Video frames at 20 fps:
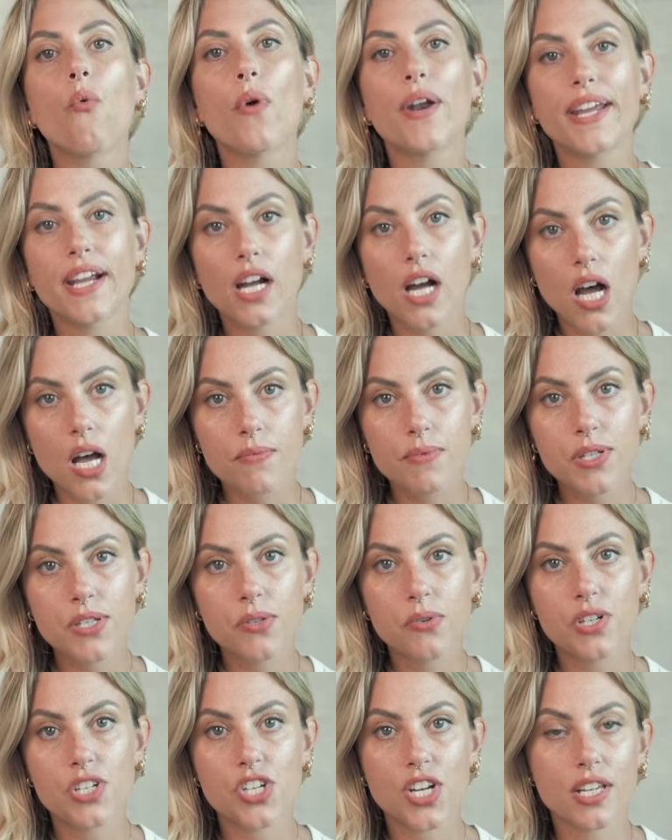When it comes
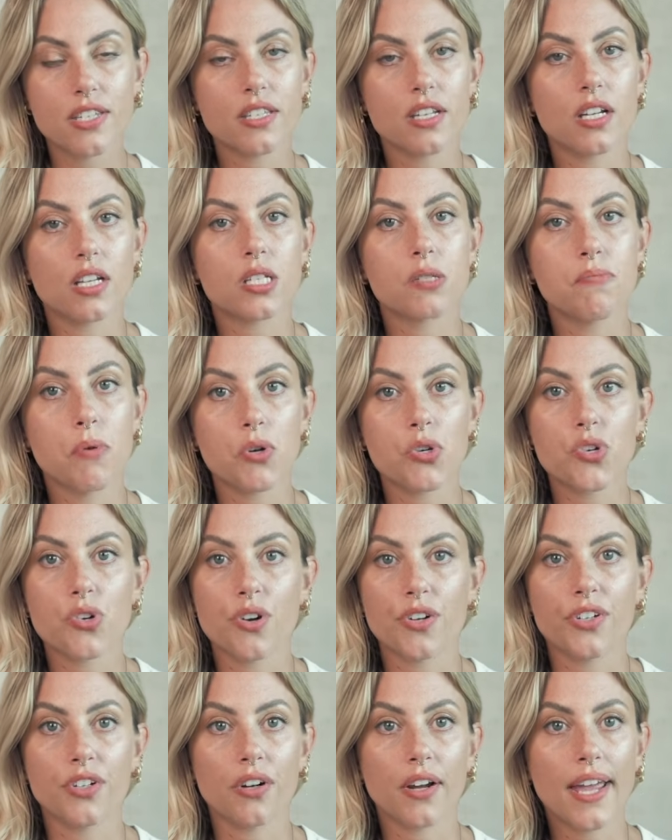to adjusting exposure
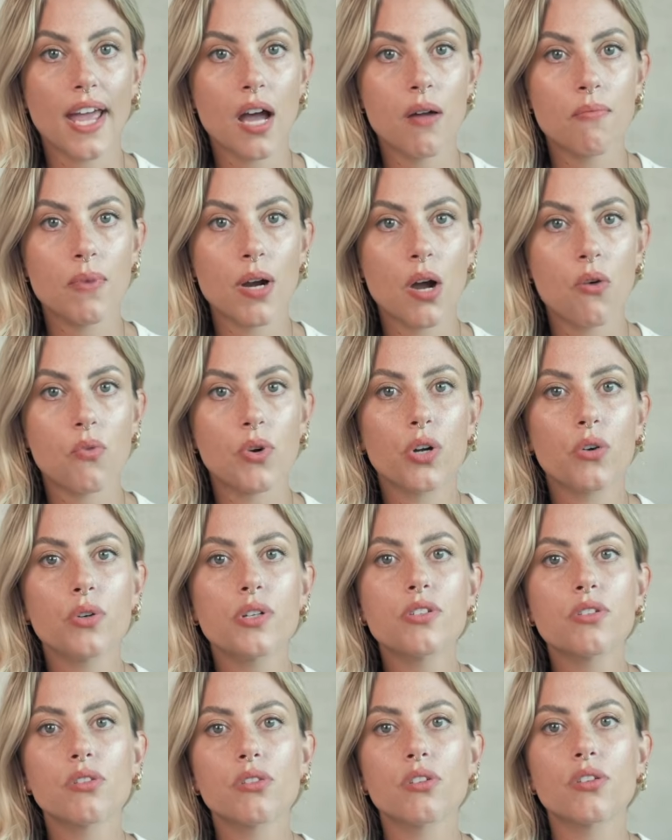on your camera, we're
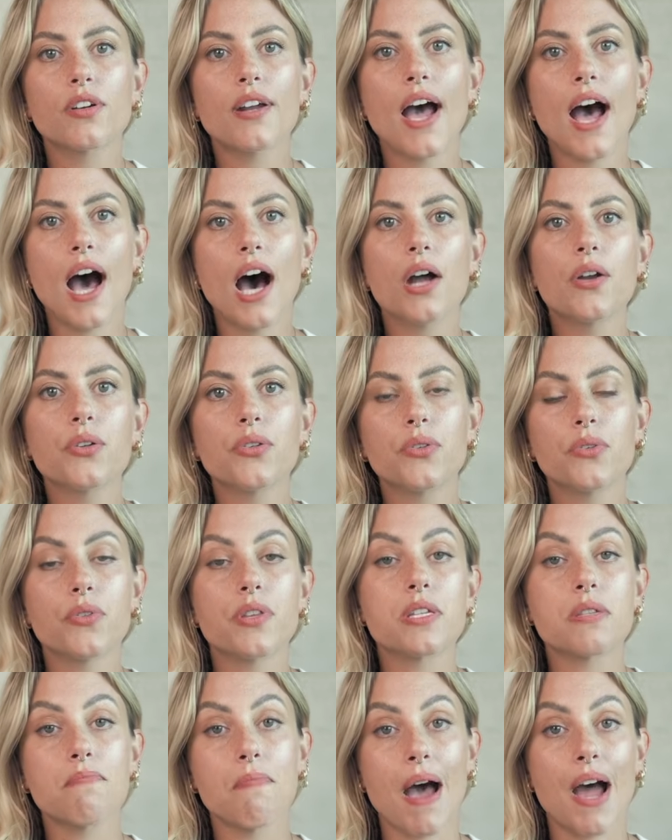going to learn how to do
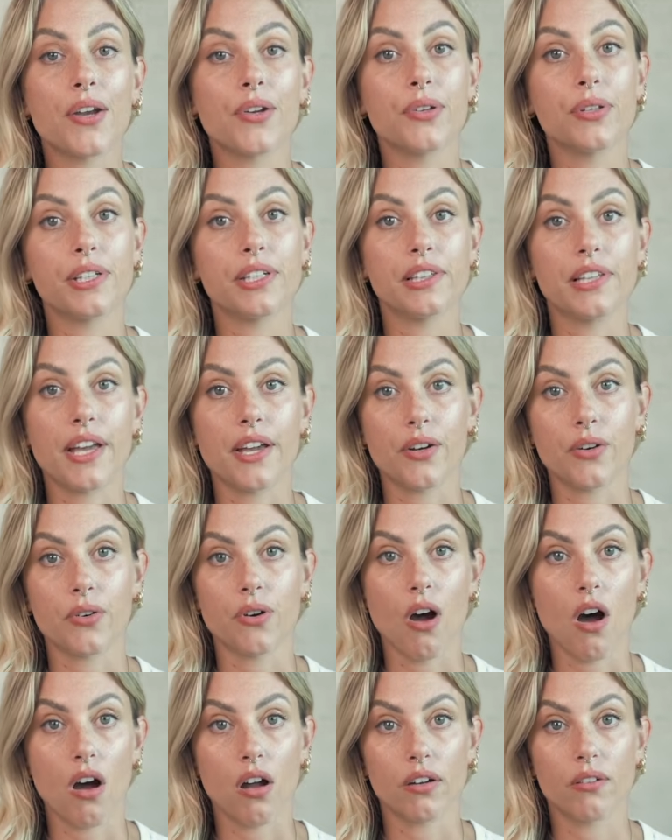this manually
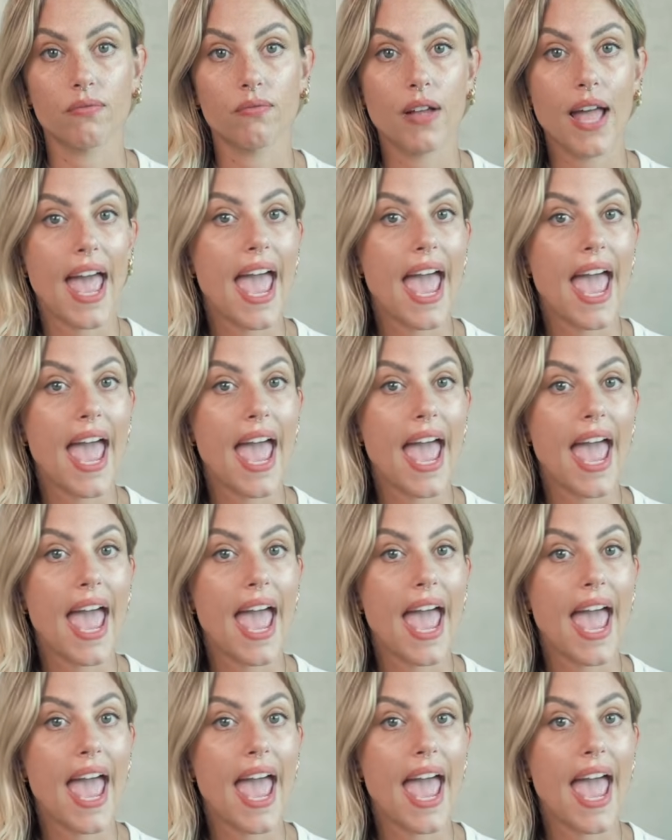later on.